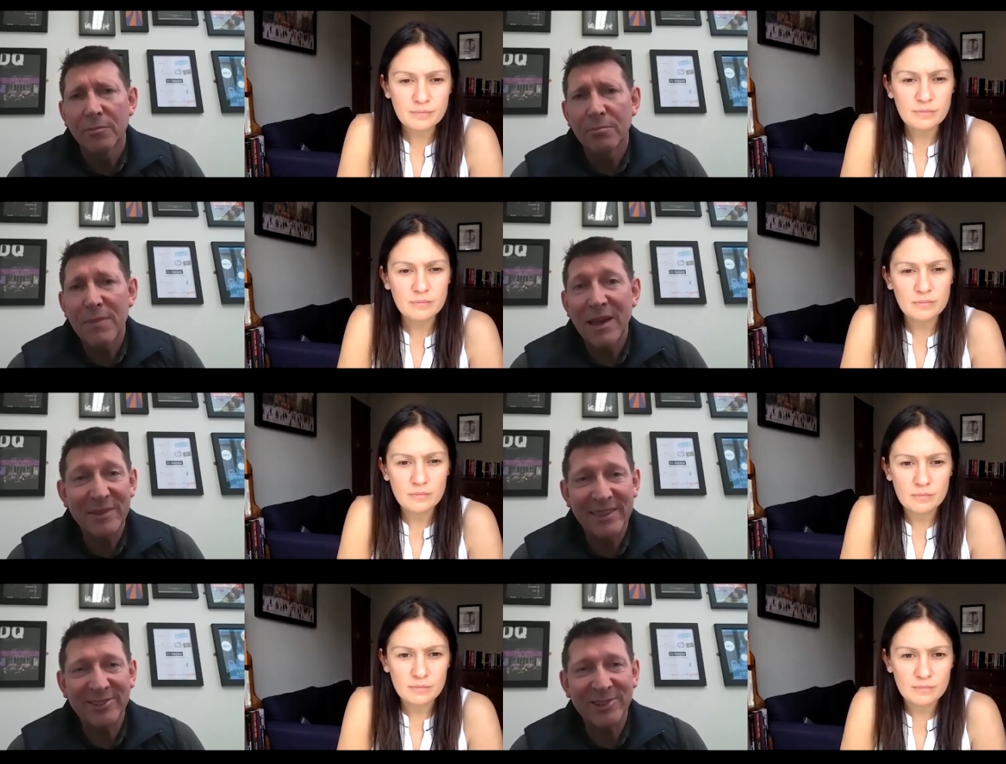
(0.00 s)

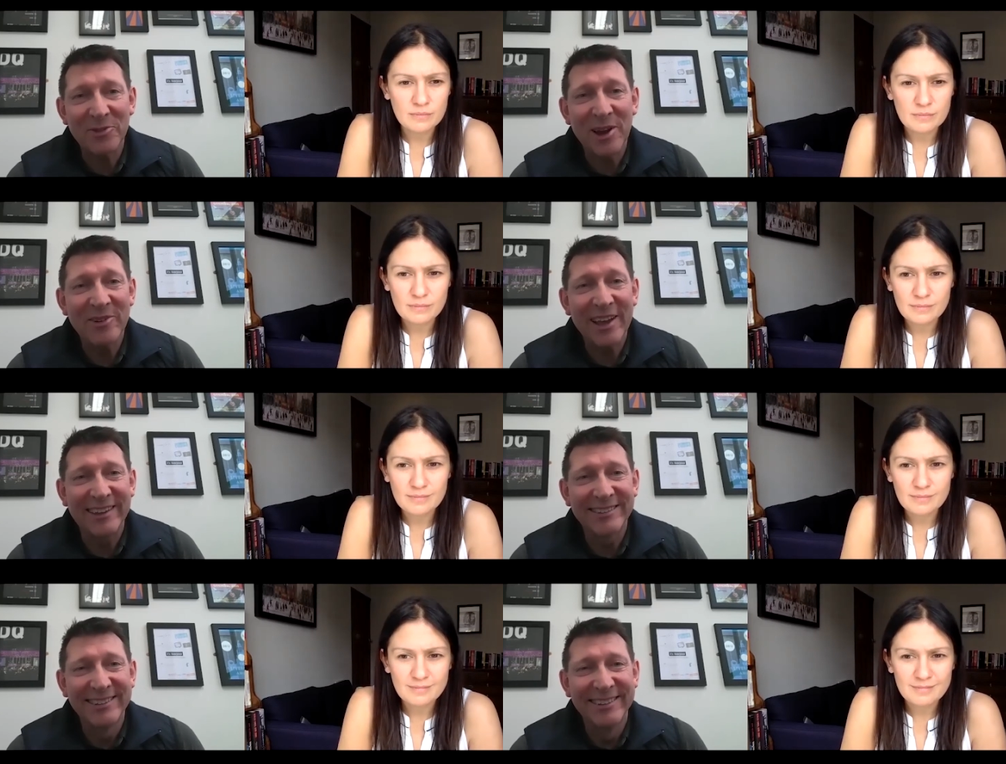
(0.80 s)
Speaker 1: Maybe they don't know
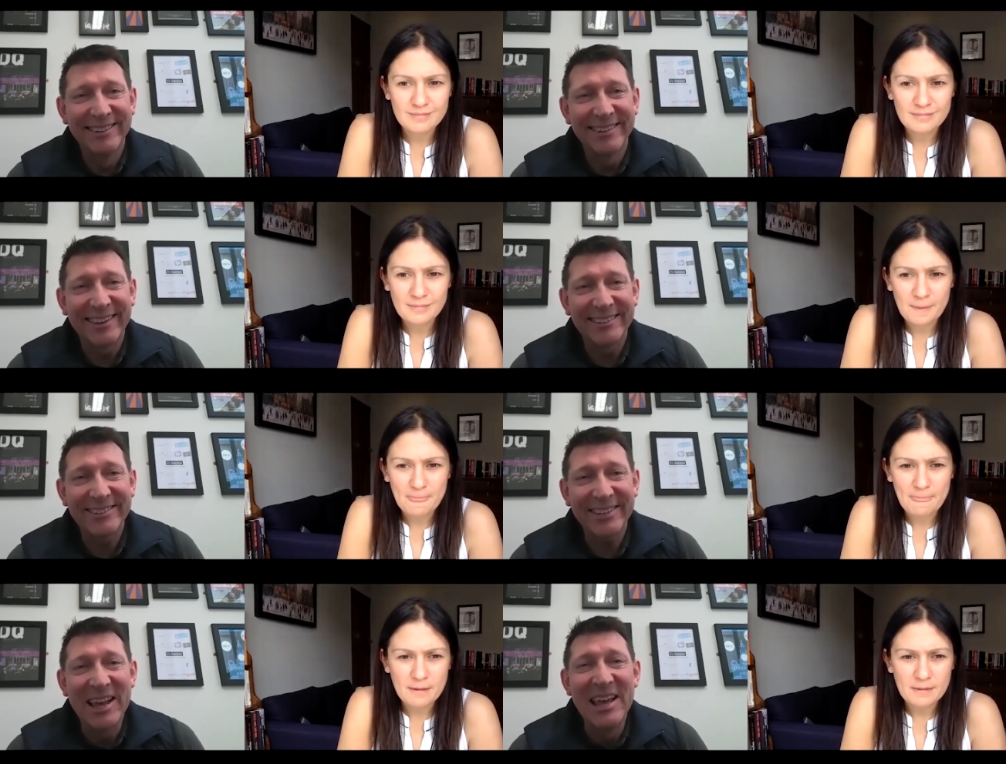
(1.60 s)
yet. Let's
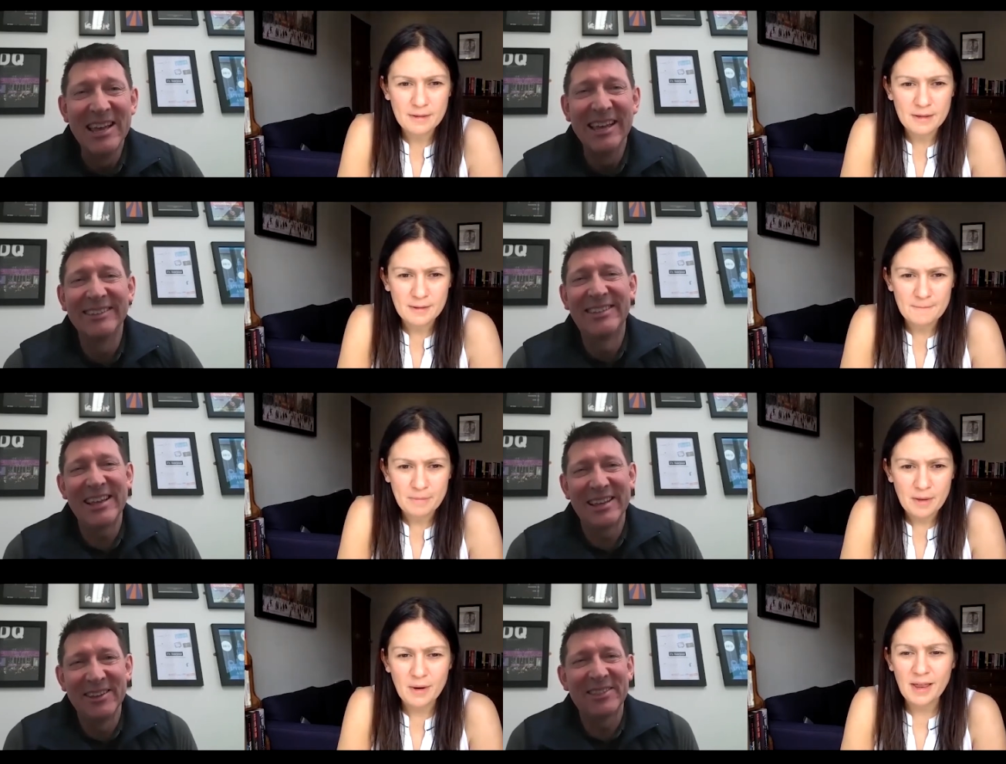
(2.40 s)
see.
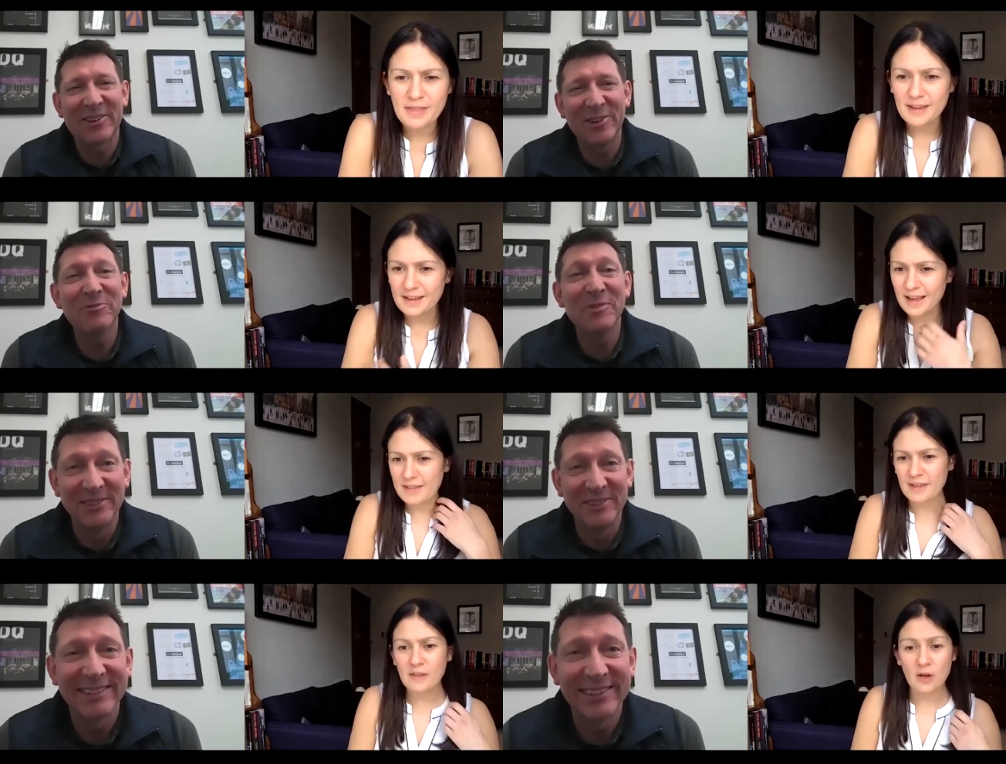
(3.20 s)
Speaker 2: well, I think
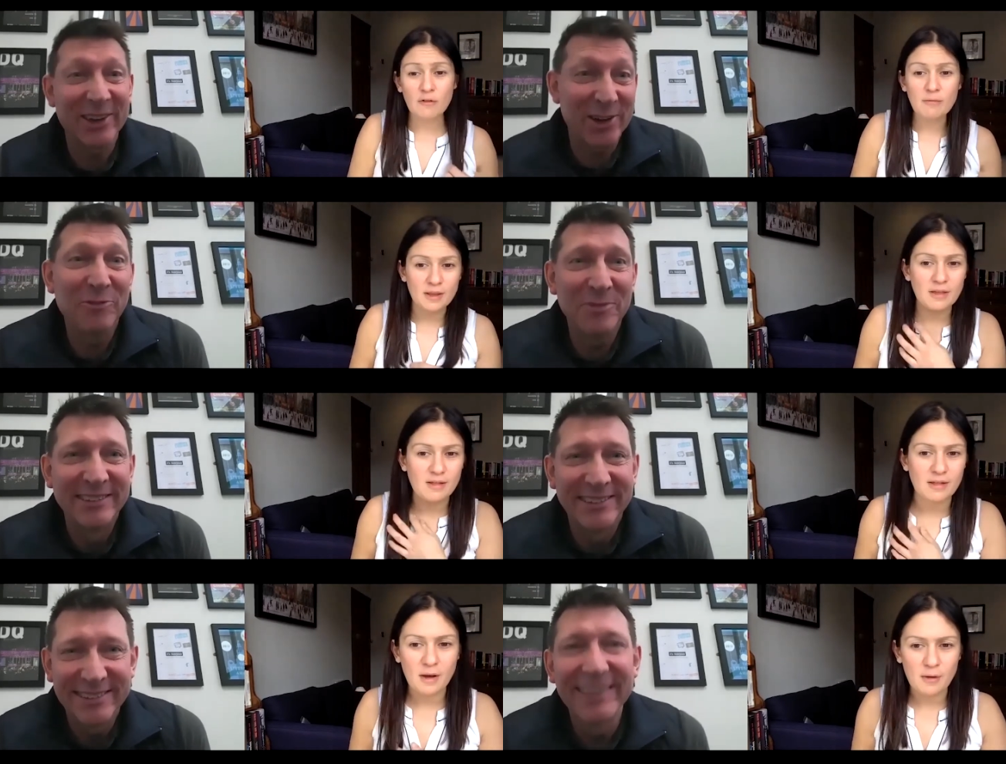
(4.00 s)
I think the government
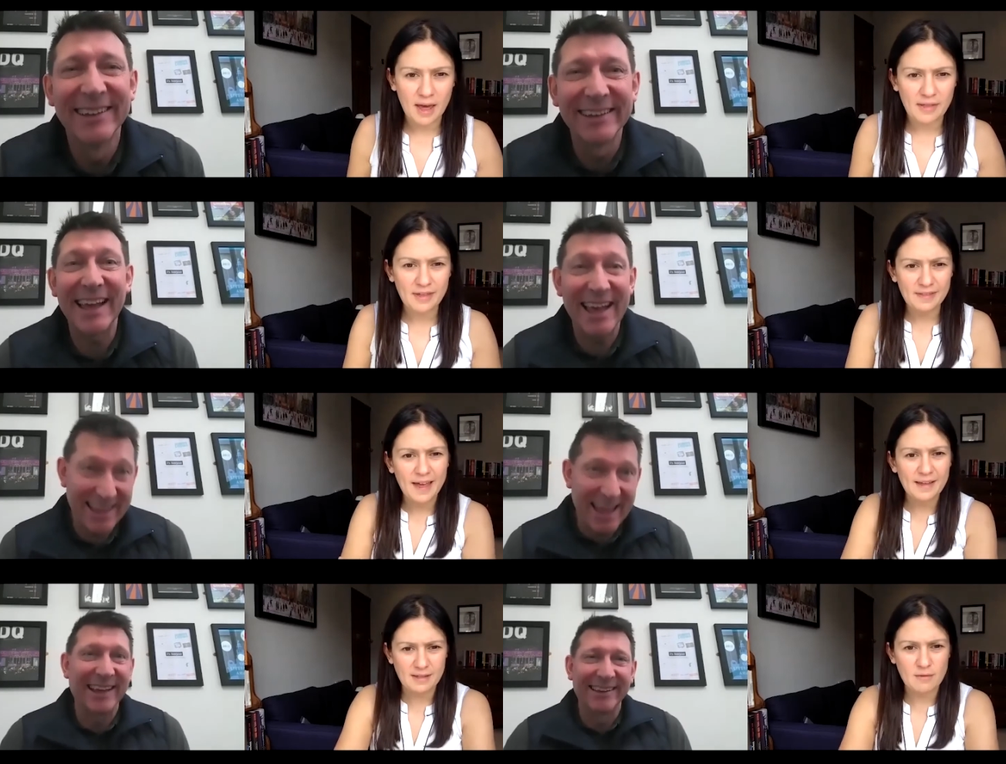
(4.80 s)
doesn't know yet. I think
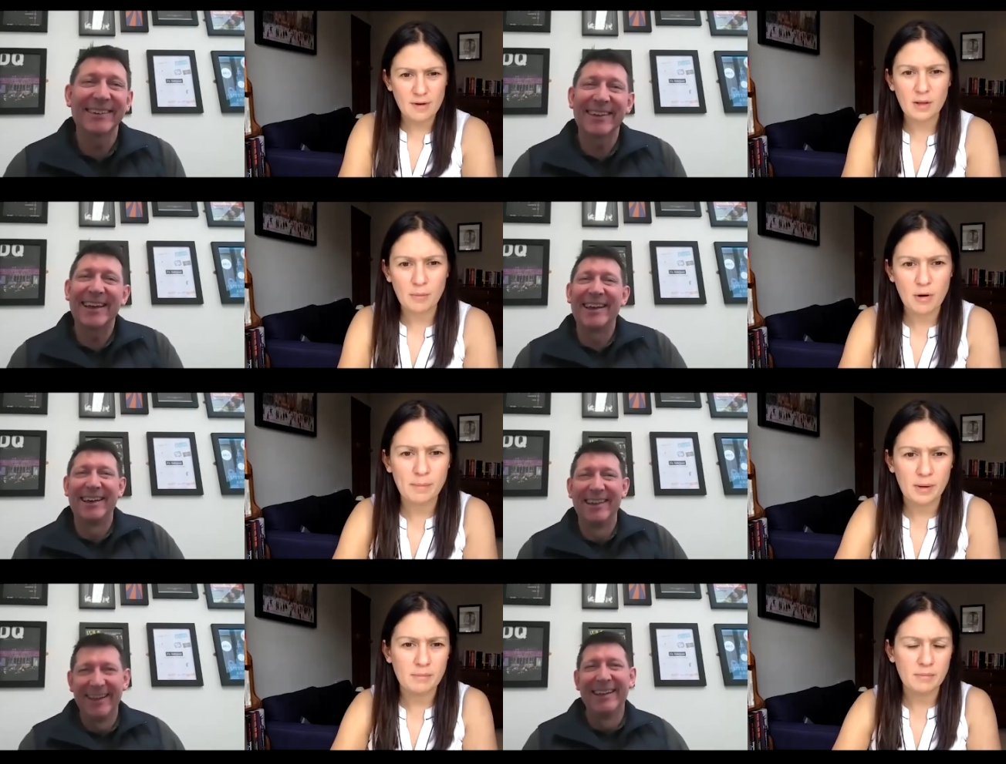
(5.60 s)
that's the real
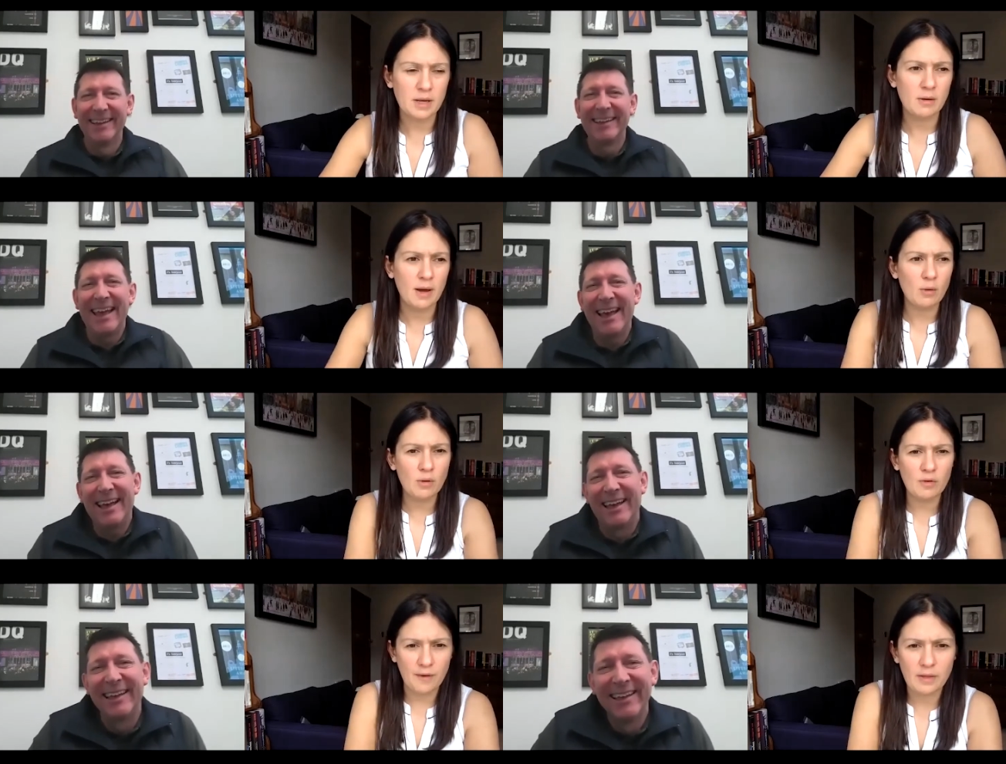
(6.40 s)
problem. You know, I
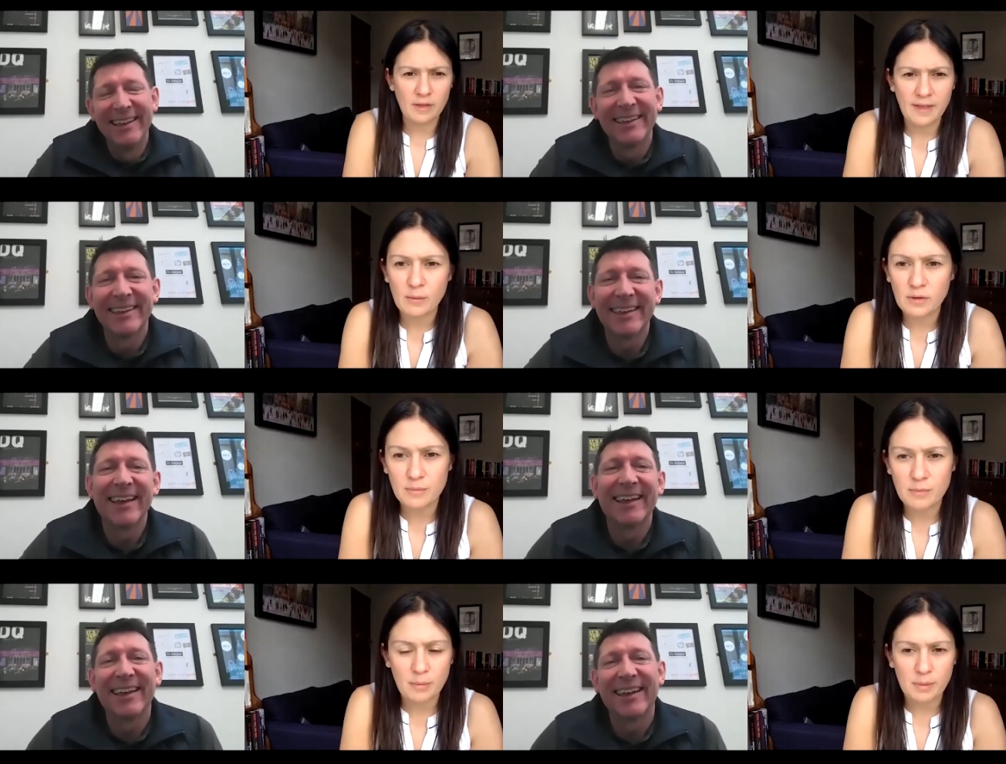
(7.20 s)
always felt that that was
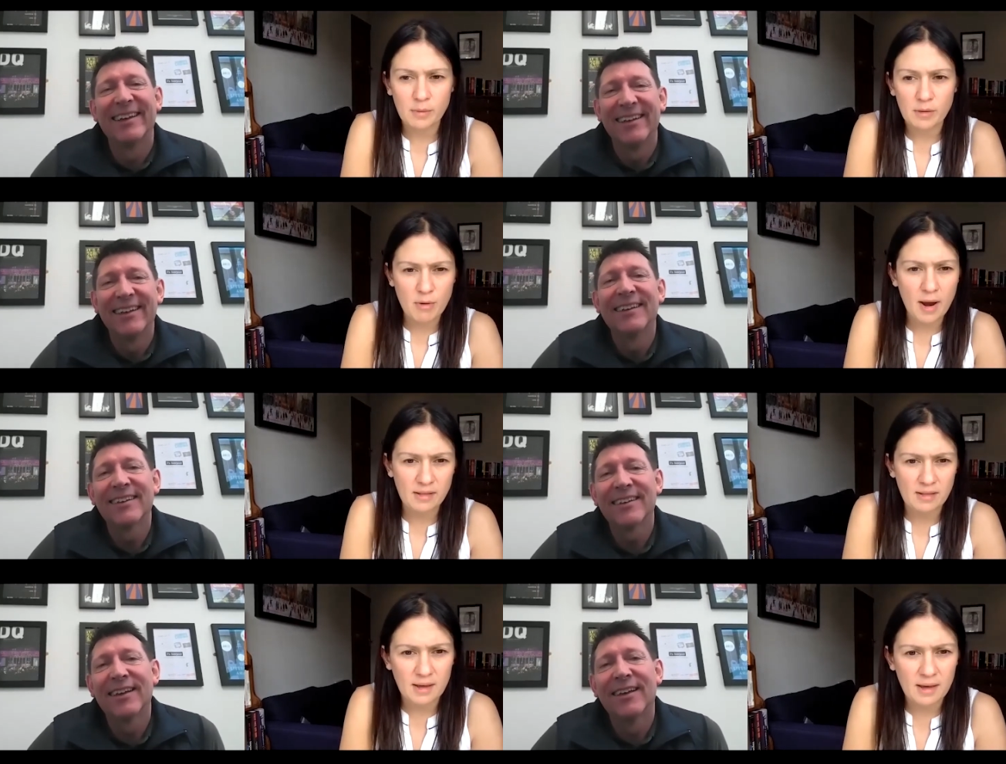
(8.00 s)
the problem with
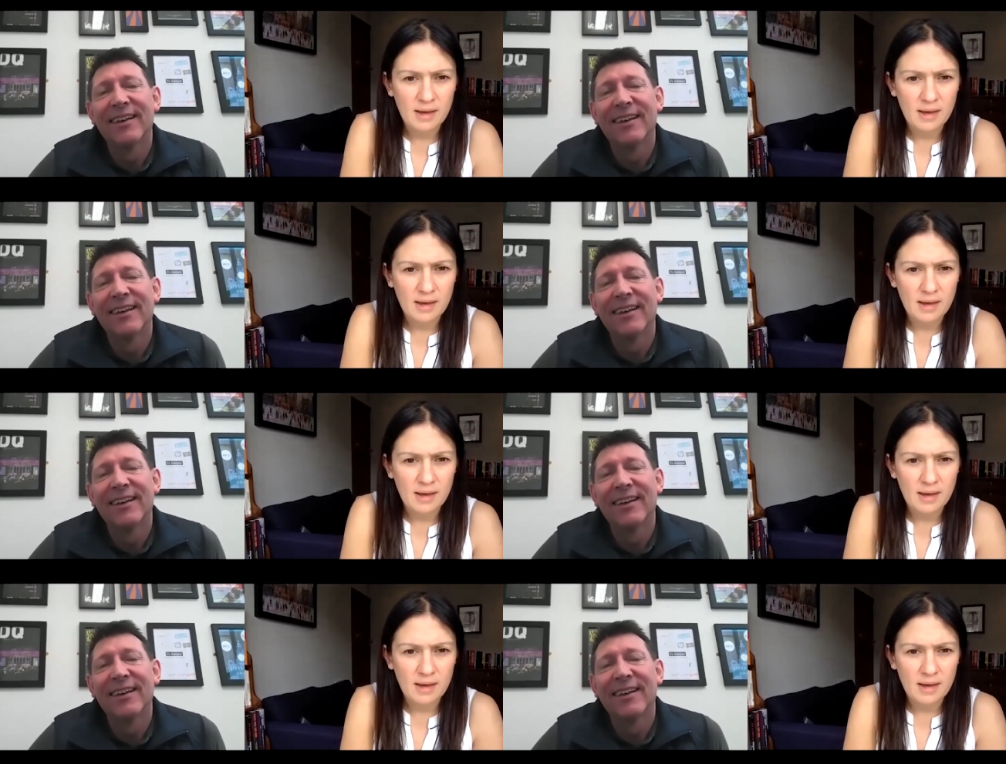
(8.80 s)
Brexit,